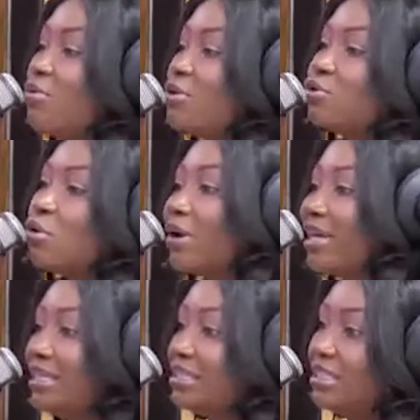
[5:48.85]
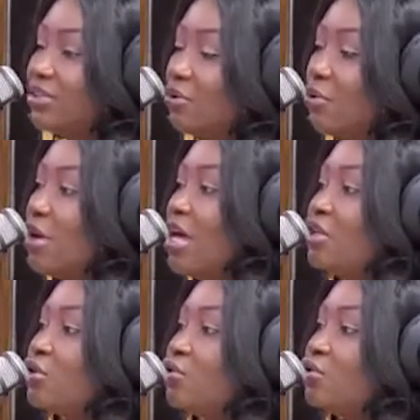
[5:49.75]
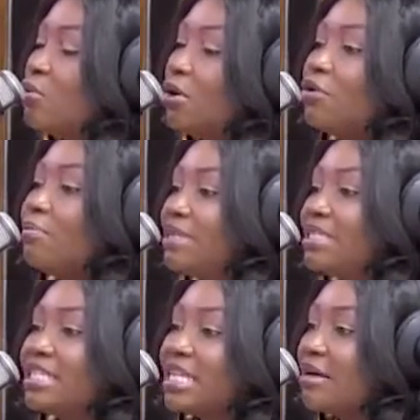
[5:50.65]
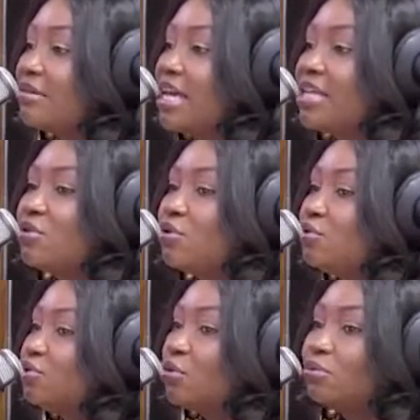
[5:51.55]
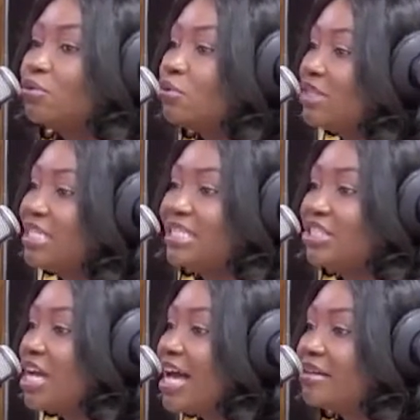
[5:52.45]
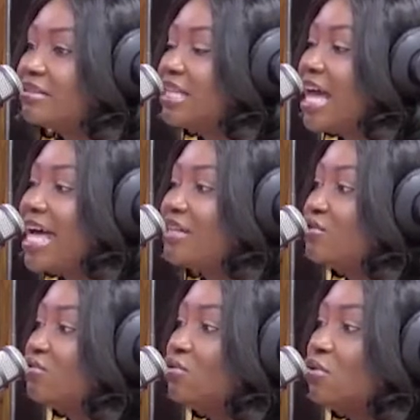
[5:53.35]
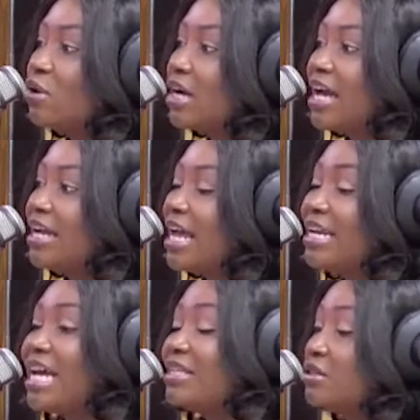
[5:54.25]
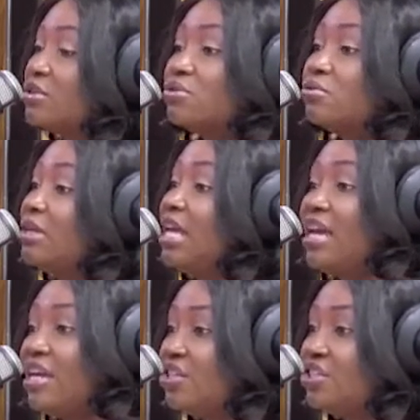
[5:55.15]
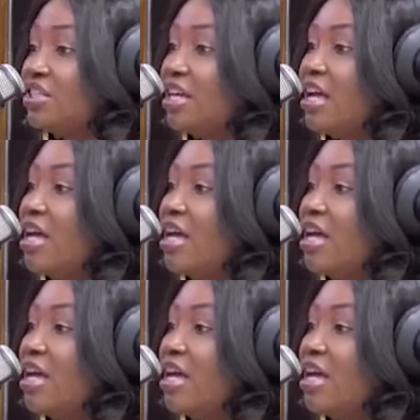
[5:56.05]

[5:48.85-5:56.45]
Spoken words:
They're always talking, so you don't want your business out there. So you don't go date a child that has no kind, and it has nothing to do with age.